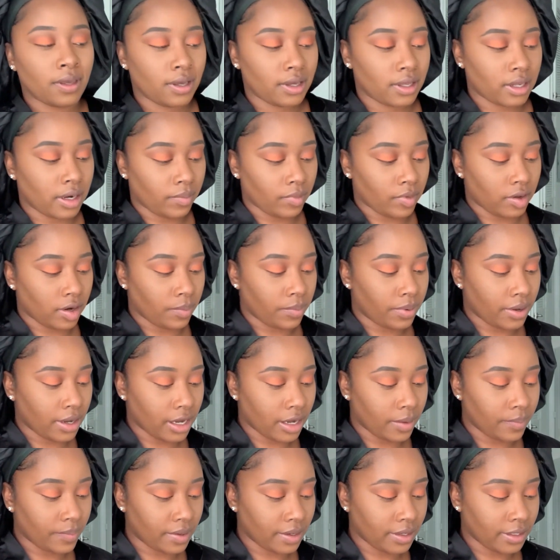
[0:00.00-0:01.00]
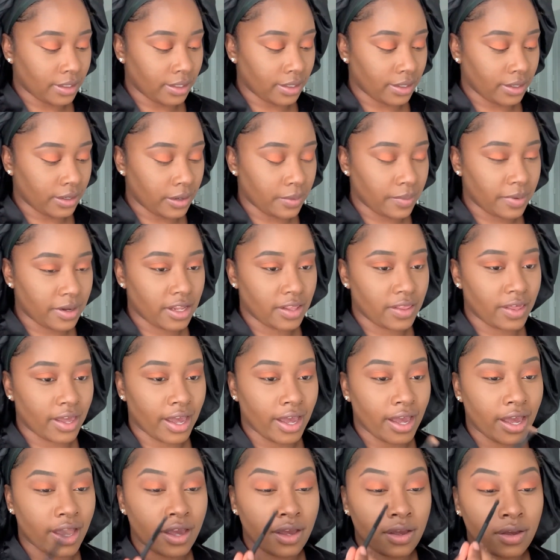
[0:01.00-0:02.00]
and I'm gonna pop a little bit of
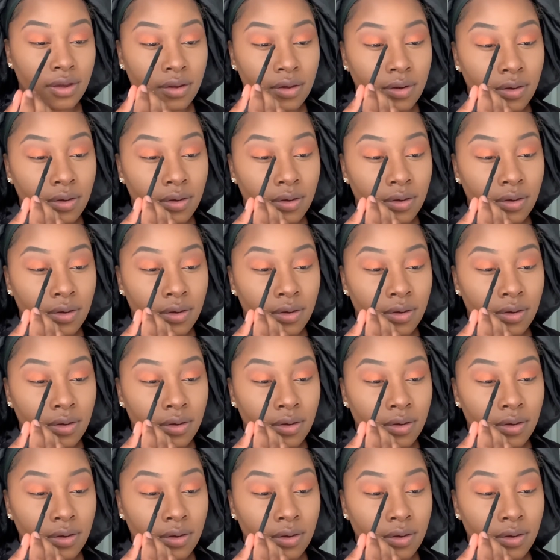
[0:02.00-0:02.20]
that